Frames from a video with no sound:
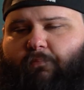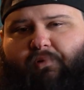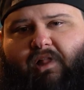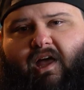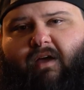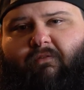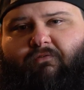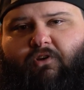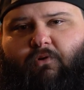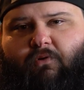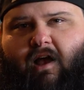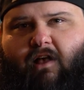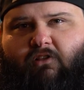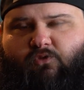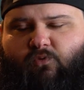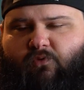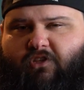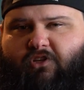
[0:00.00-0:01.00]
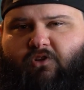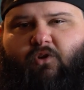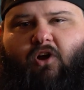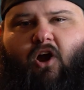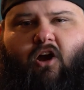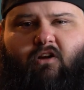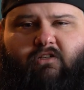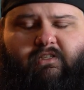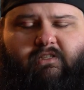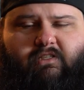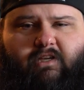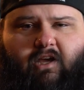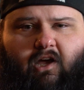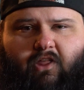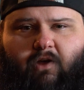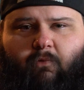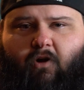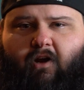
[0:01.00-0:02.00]
play a few rounds with the new cards and see
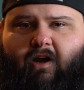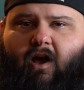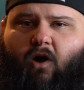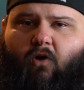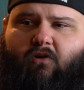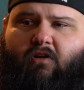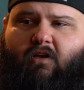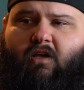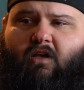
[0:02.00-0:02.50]
how they work out.